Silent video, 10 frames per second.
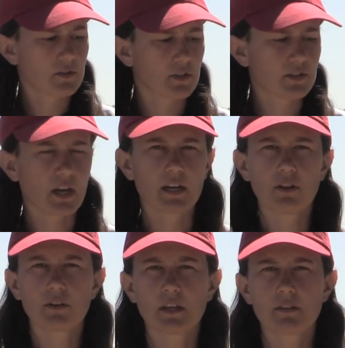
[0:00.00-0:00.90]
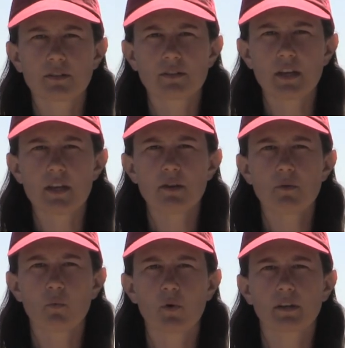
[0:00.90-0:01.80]
just kind of looking to see
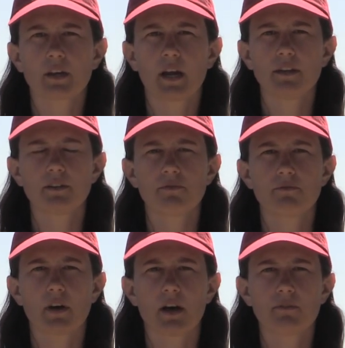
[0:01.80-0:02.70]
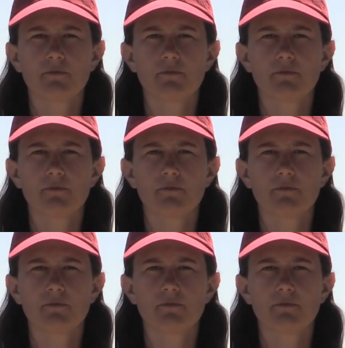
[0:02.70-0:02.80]
what kind of uh,